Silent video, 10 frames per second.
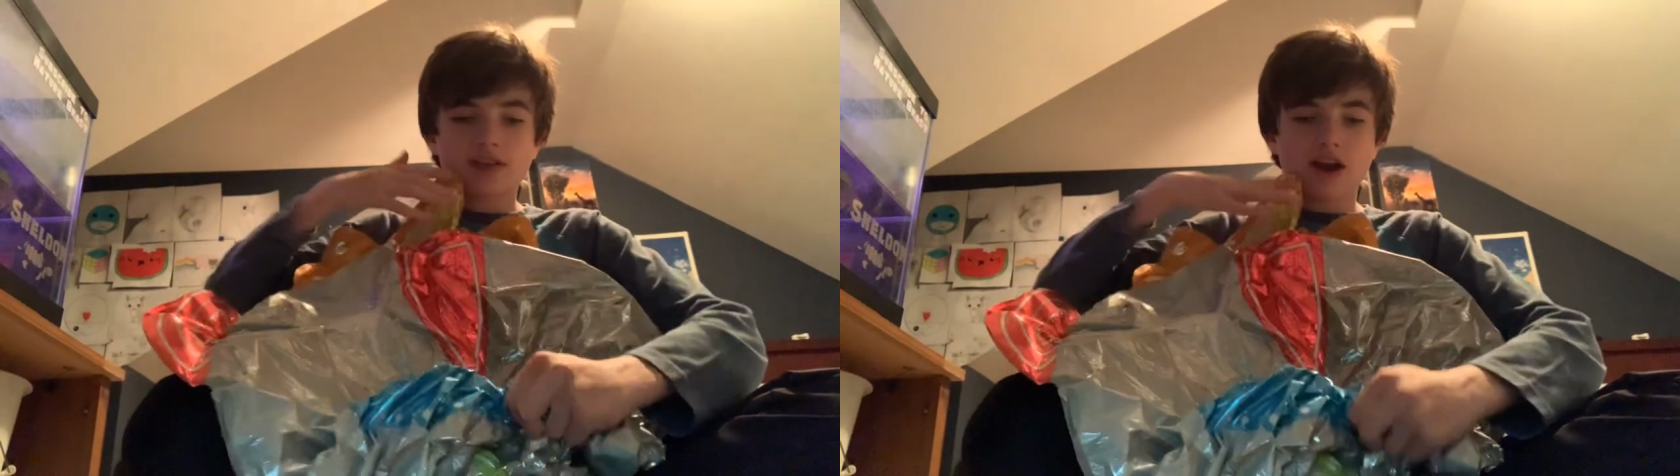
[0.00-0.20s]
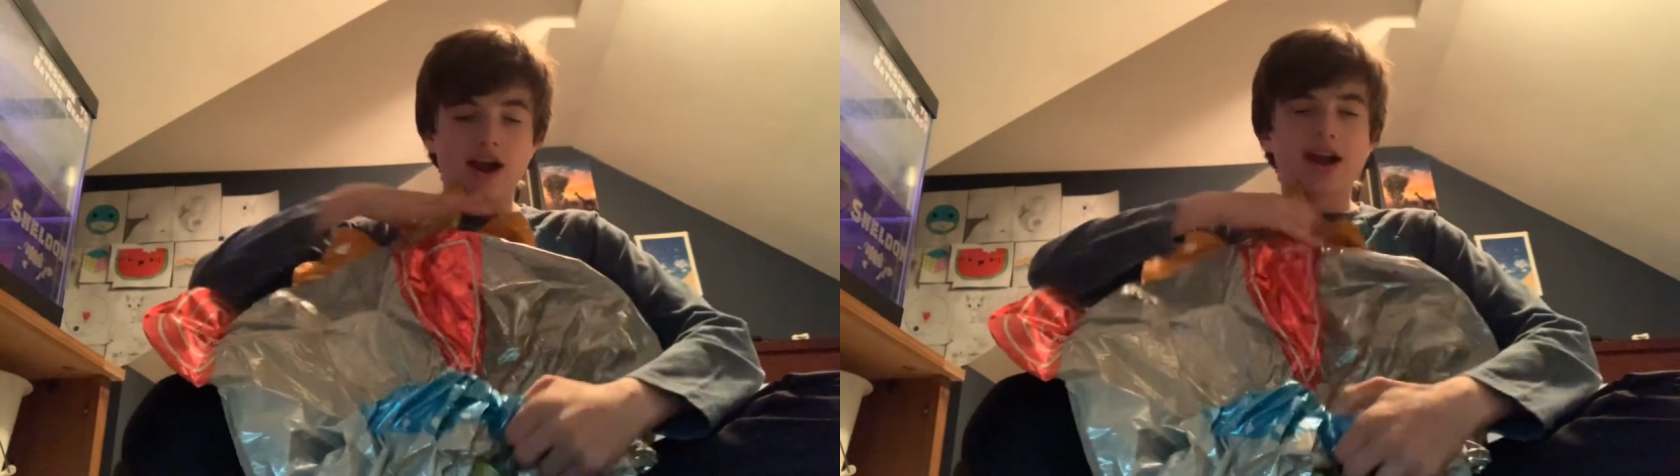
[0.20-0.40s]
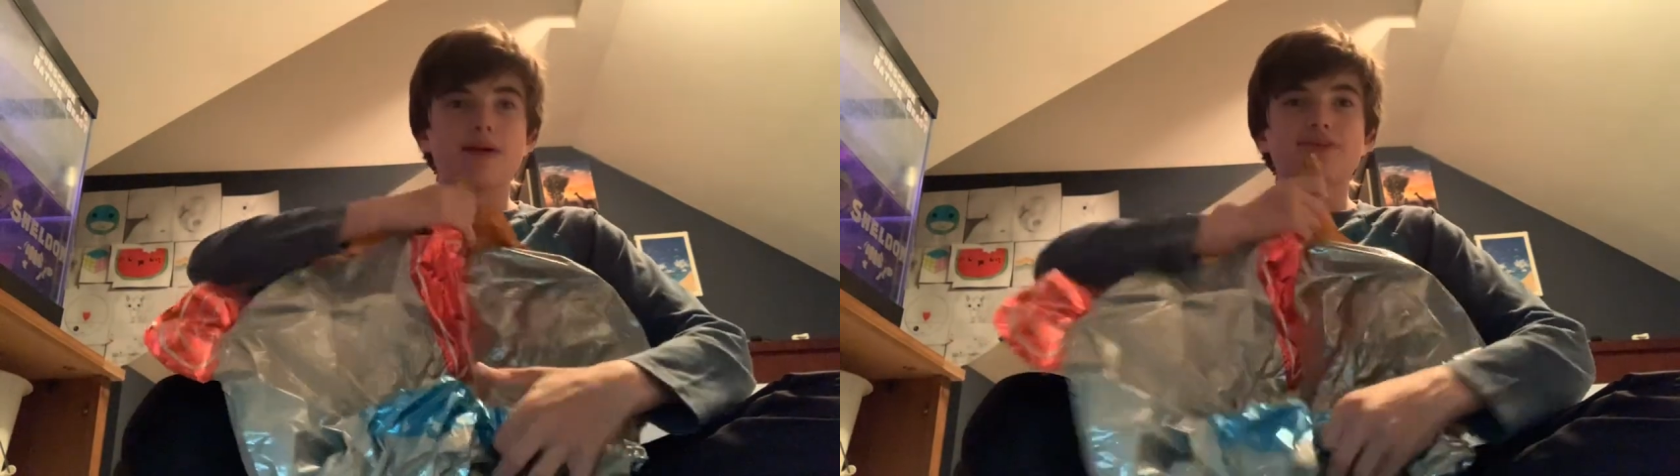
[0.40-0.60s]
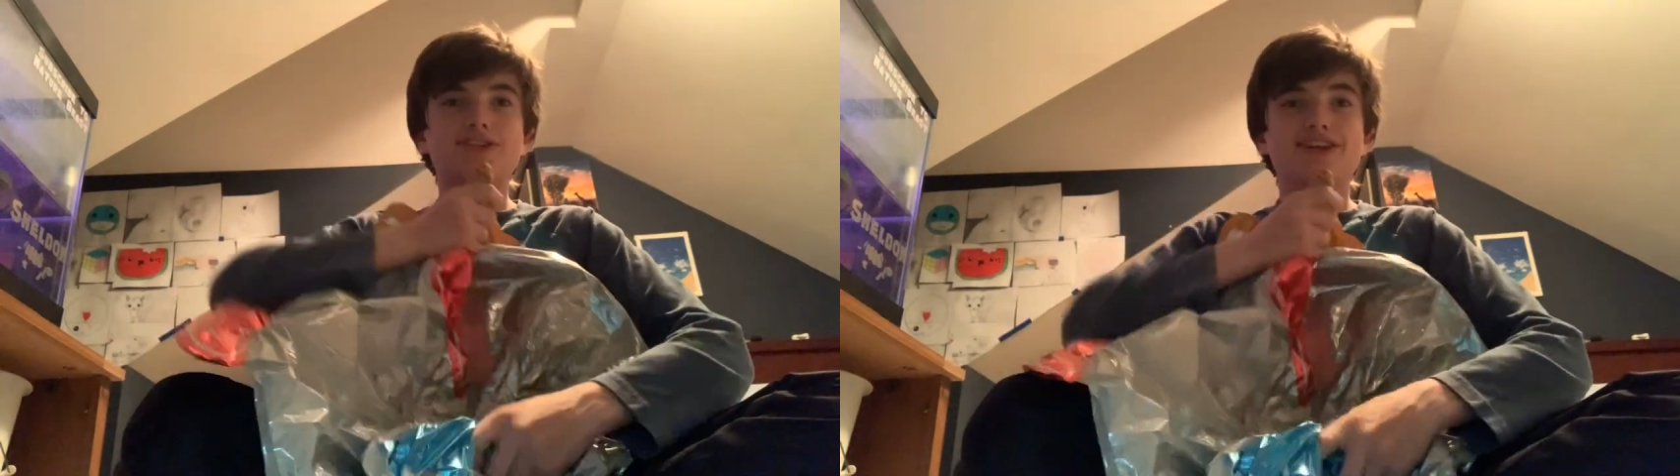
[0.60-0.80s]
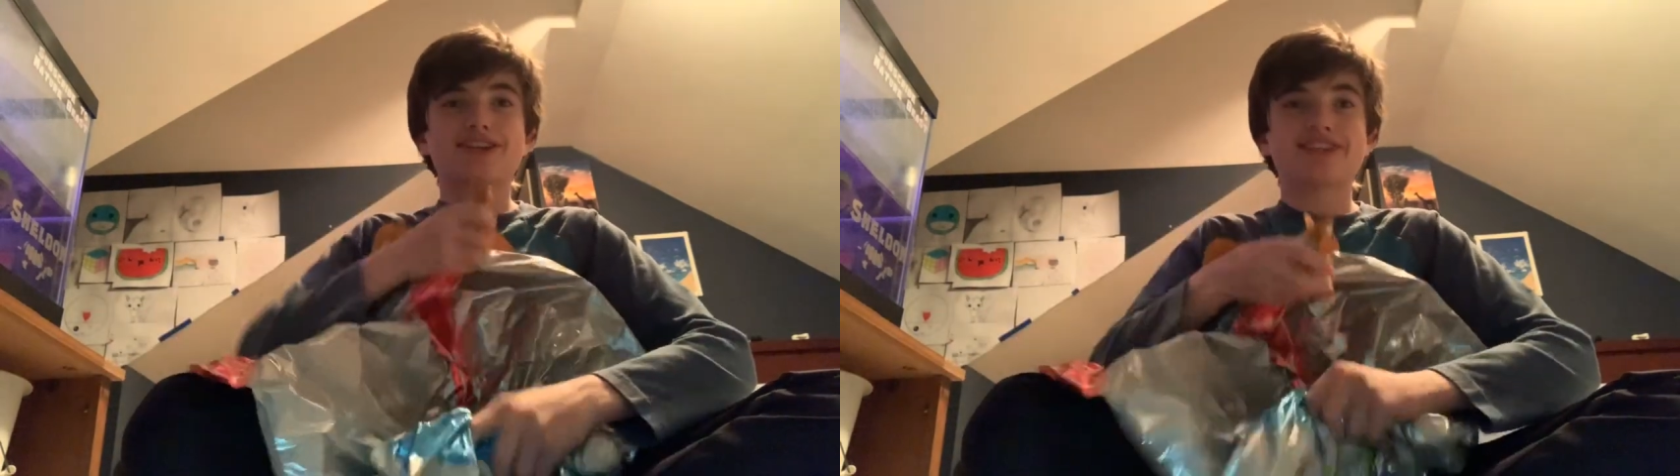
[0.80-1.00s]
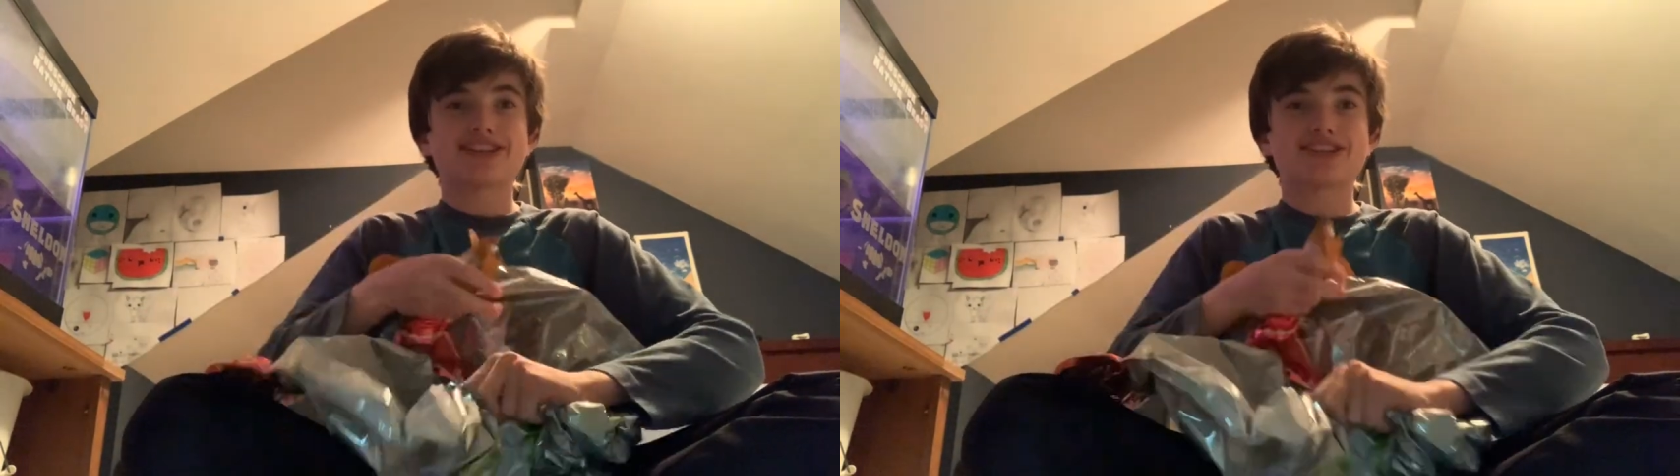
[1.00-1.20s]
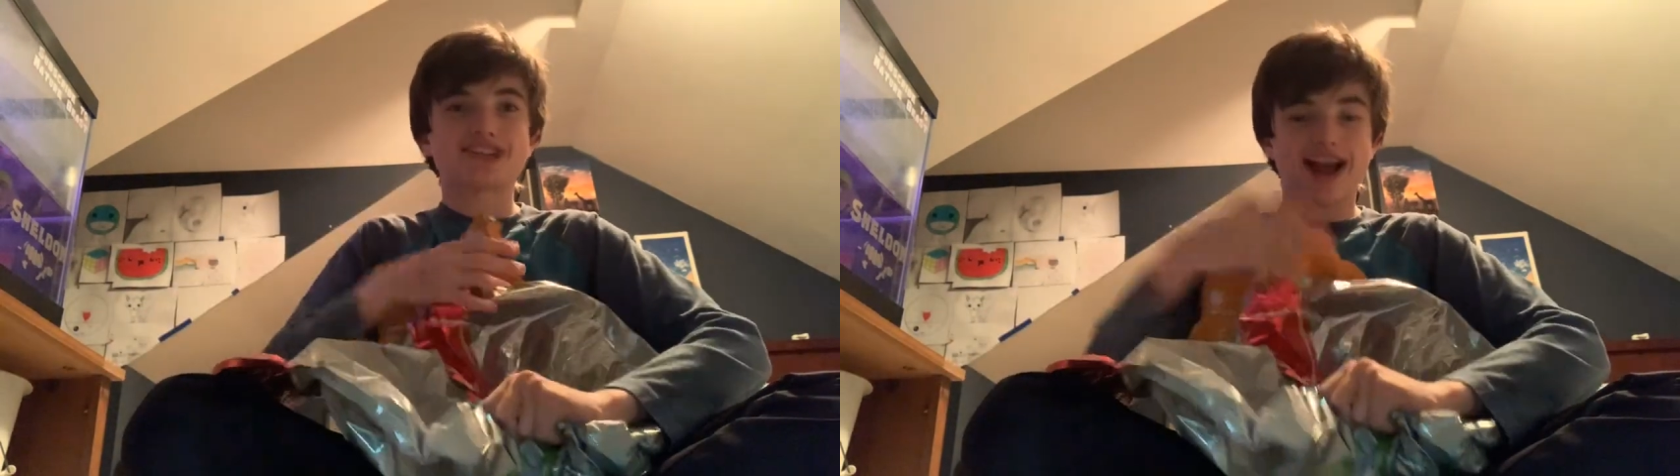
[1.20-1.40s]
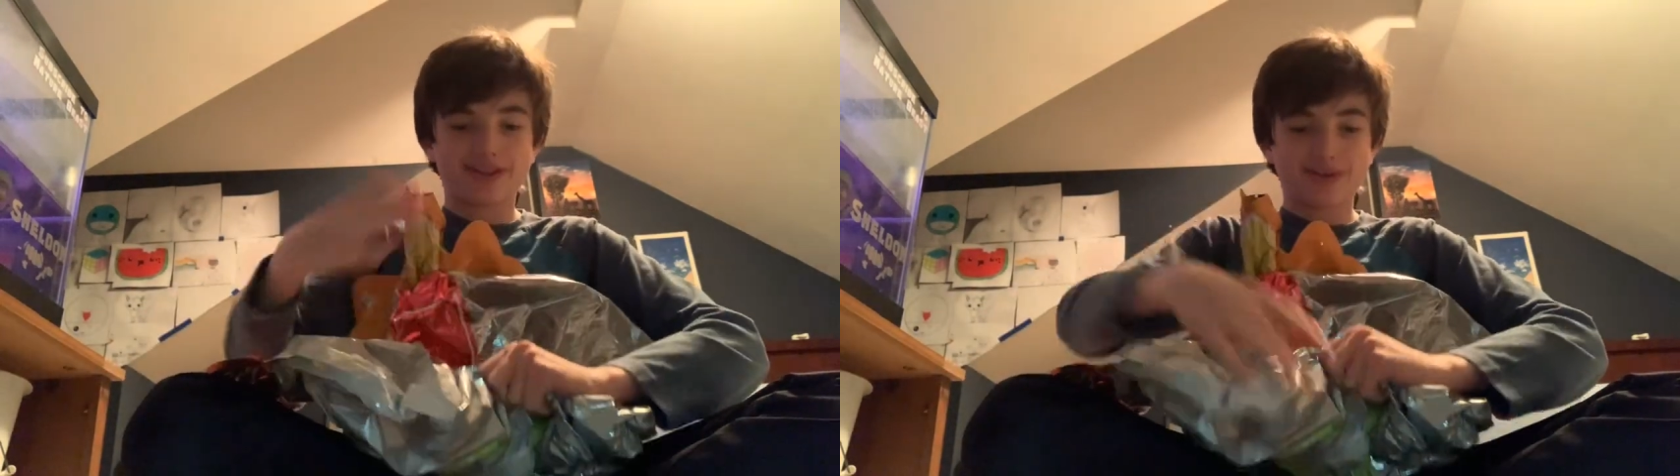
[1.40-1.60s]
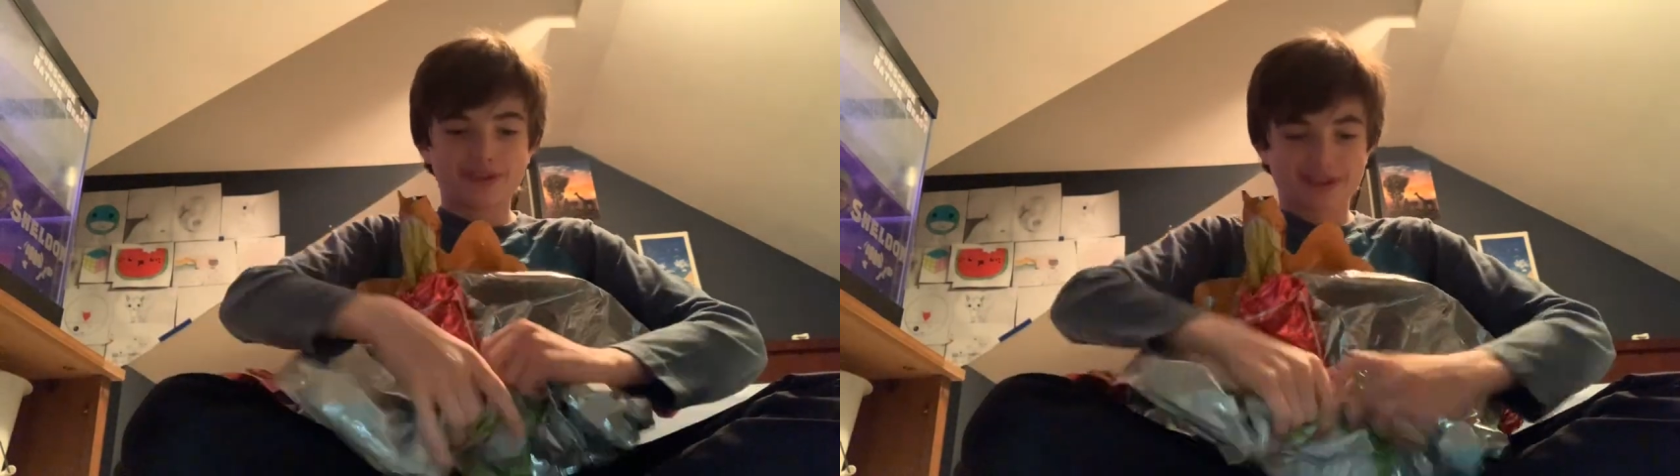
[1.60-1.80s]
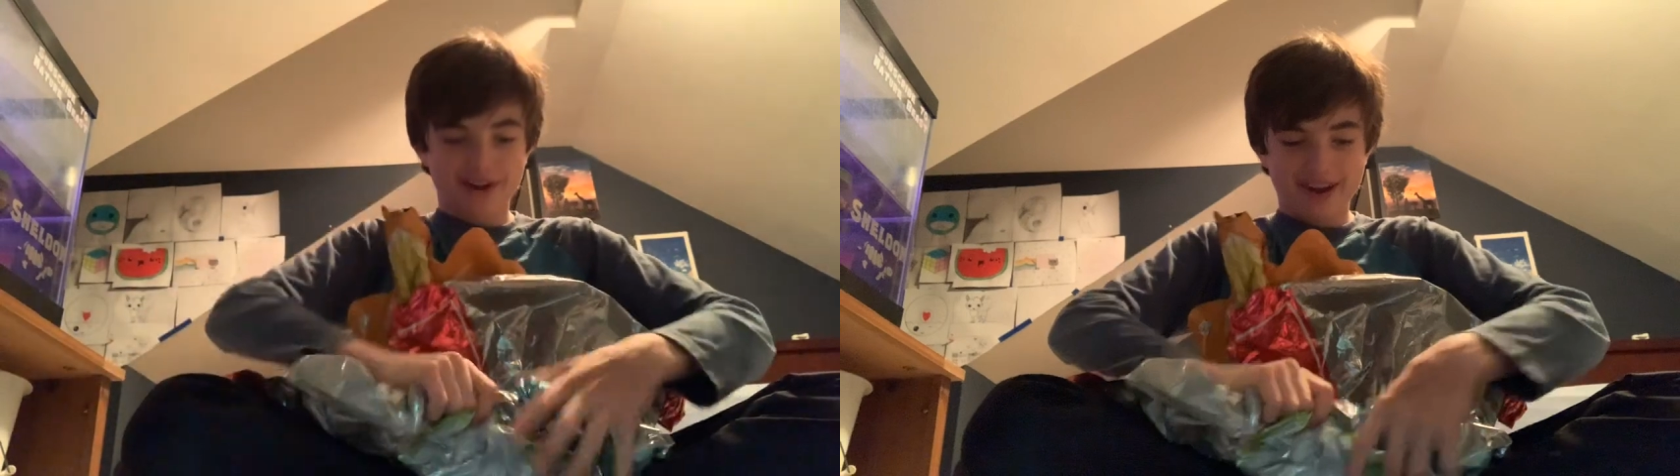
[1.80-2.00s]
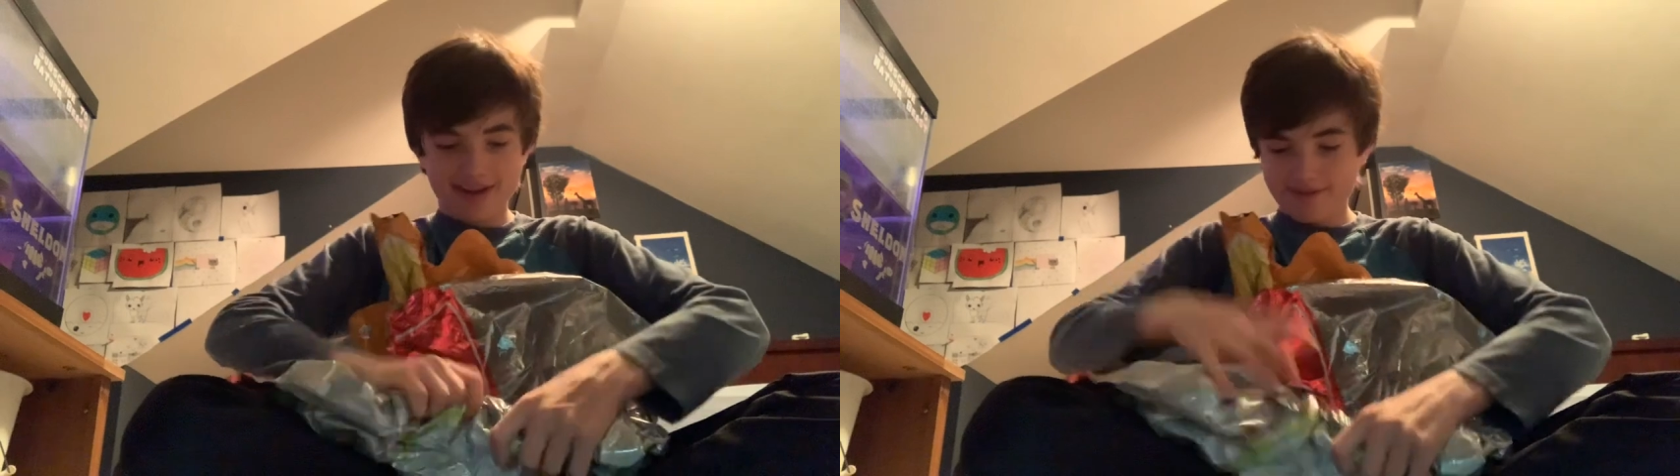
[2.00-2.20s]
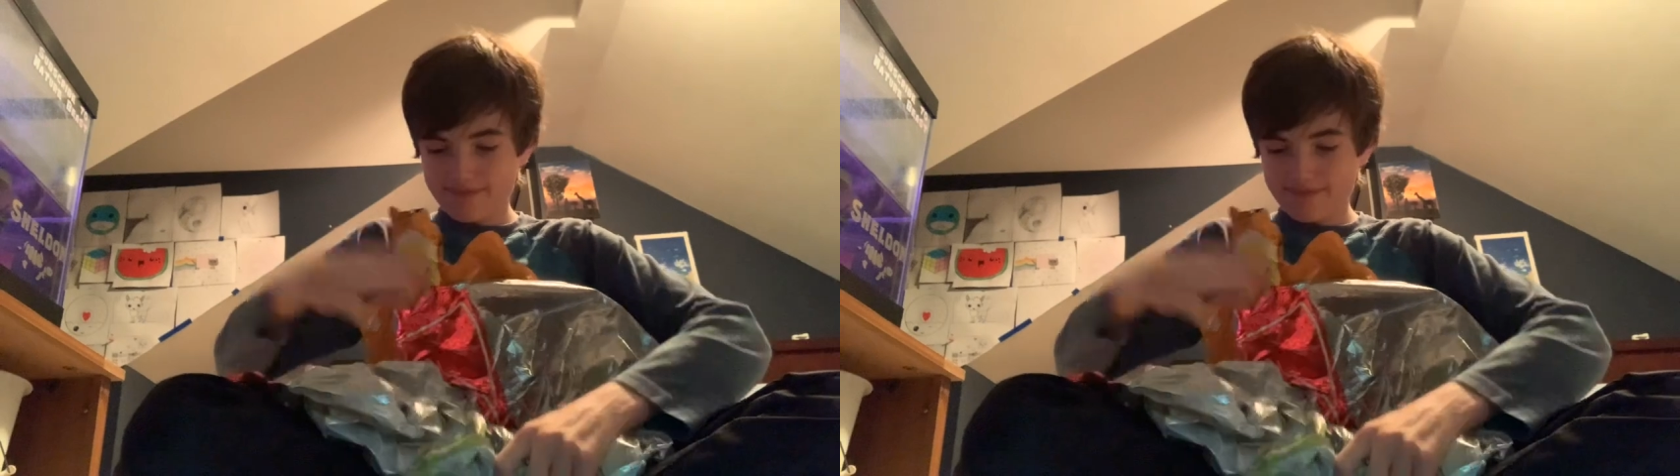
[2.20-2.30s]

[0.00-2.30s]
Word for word: Alright, I'm just gonna sing the shallows. You ready?